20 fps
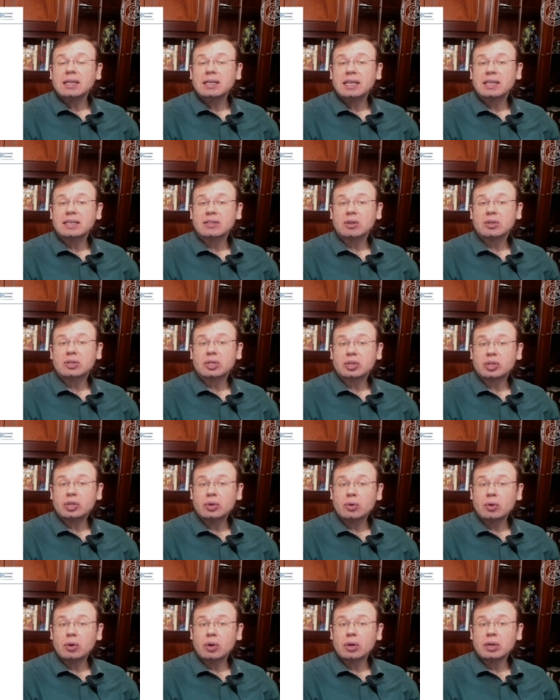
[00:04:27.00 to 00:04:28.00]
There's also
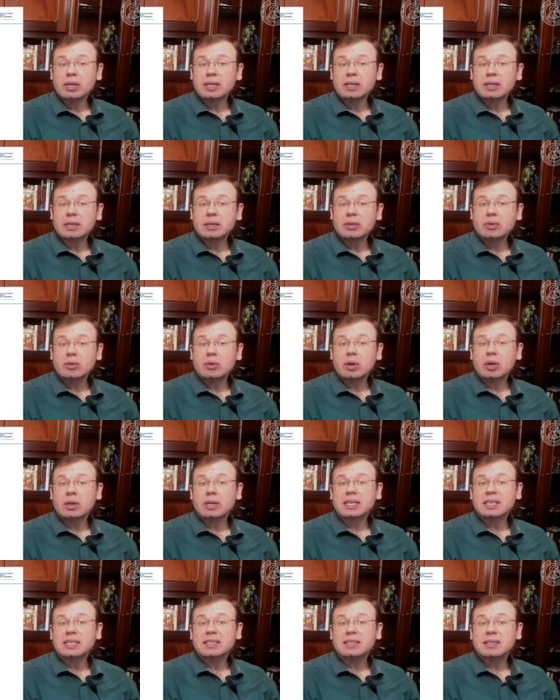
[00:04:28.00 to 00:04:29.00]
Q-learning.
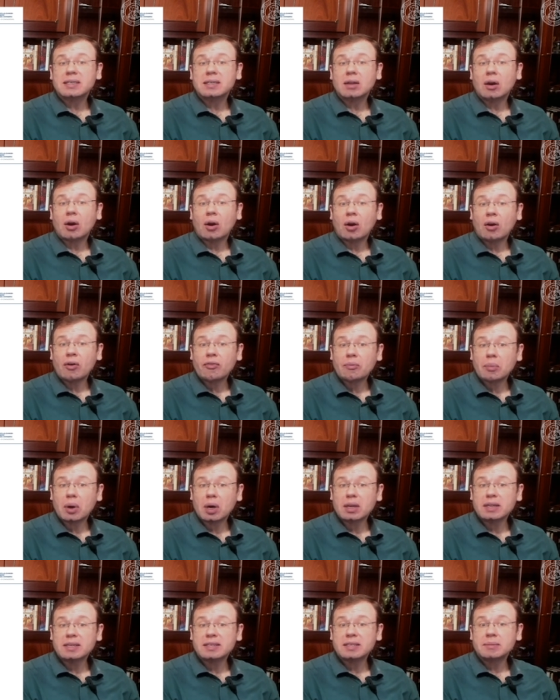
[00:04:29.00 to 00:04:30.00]
Q-learning is an
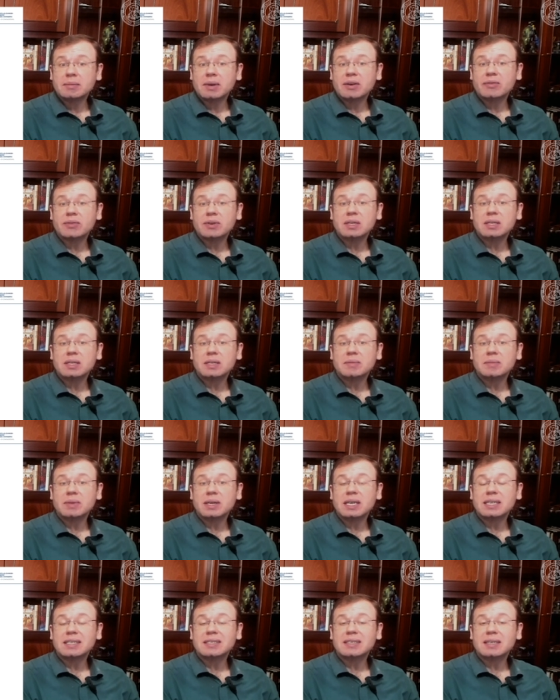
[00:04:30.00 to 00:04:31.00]
off-policy method.
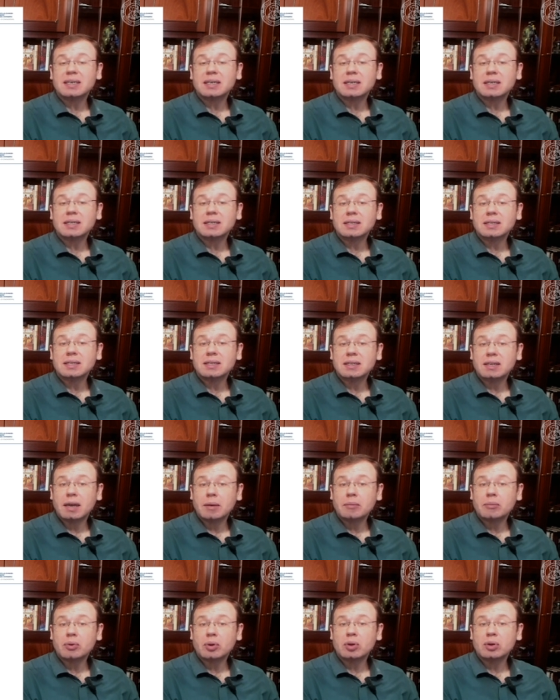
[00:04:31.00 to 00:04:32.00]
It's a
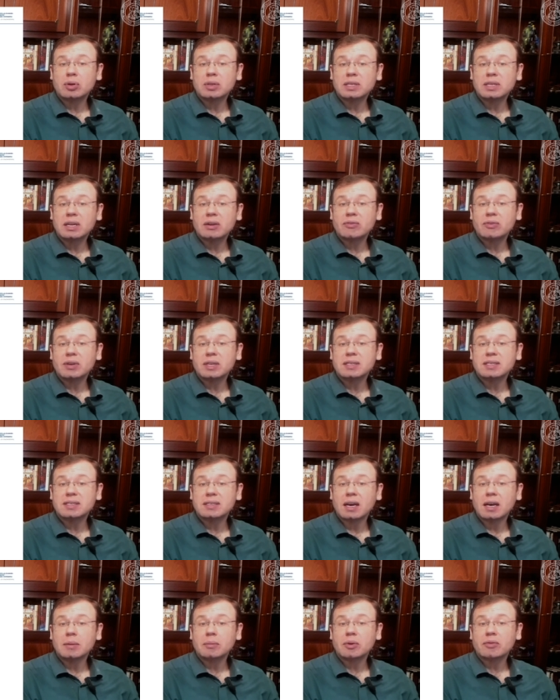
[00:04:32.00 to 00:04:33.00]
temporal difference
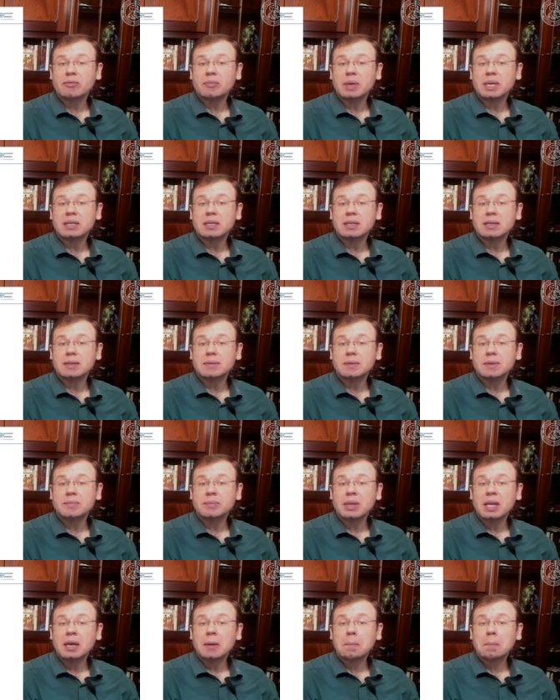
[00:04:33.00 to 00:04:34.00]
type of method,
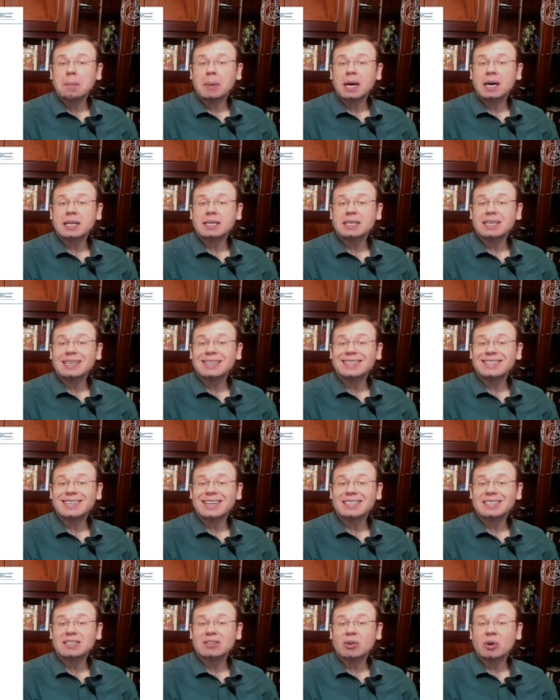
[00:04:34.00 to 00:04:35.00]
but it
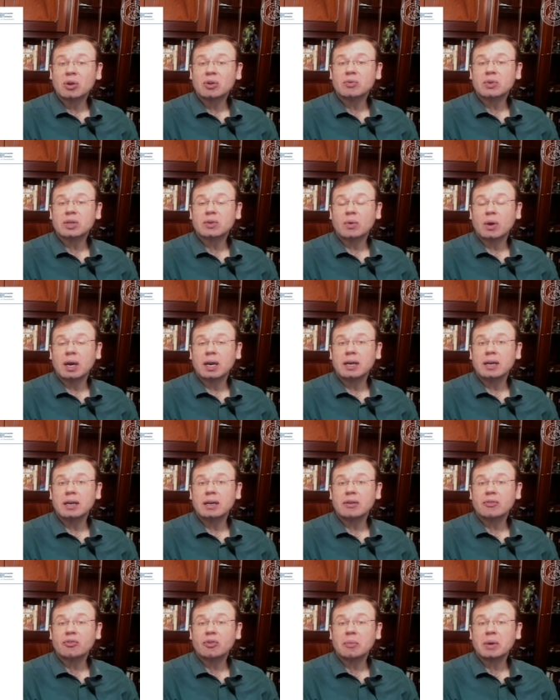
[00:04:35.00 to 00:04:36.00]
does not require
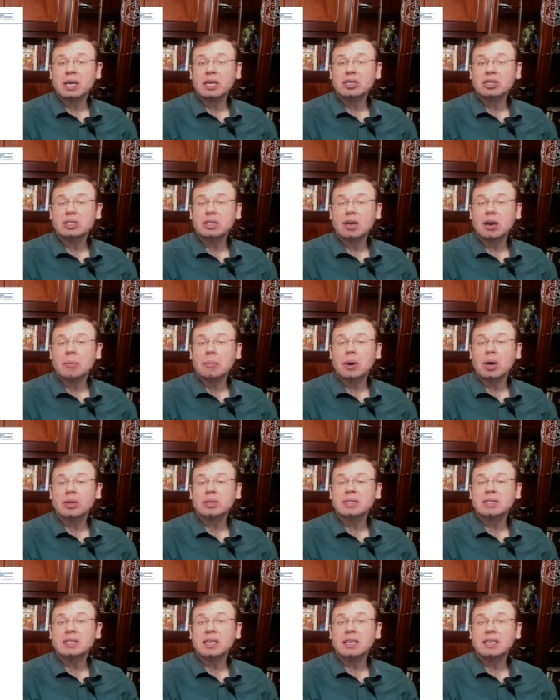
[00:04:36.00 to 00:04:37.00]
information about
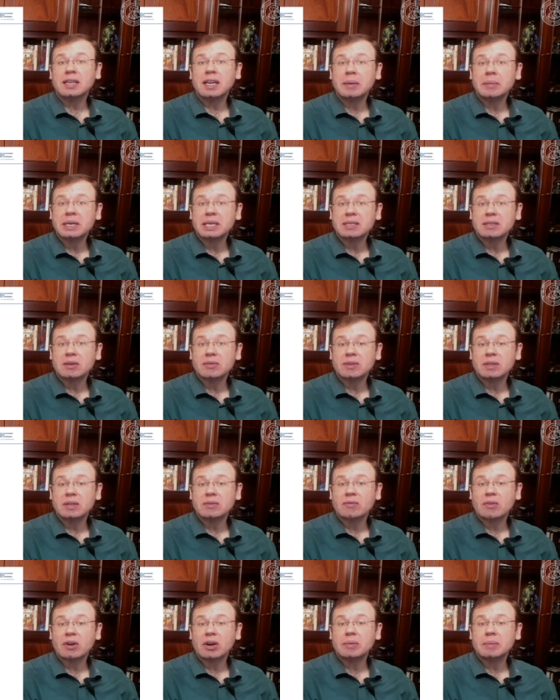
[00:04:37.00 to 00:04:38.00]
the dynamics of the
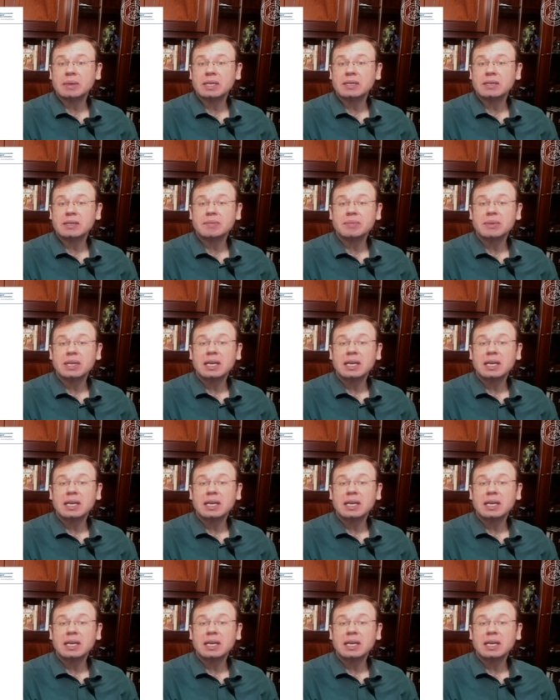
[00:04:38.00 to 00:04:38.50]
environment.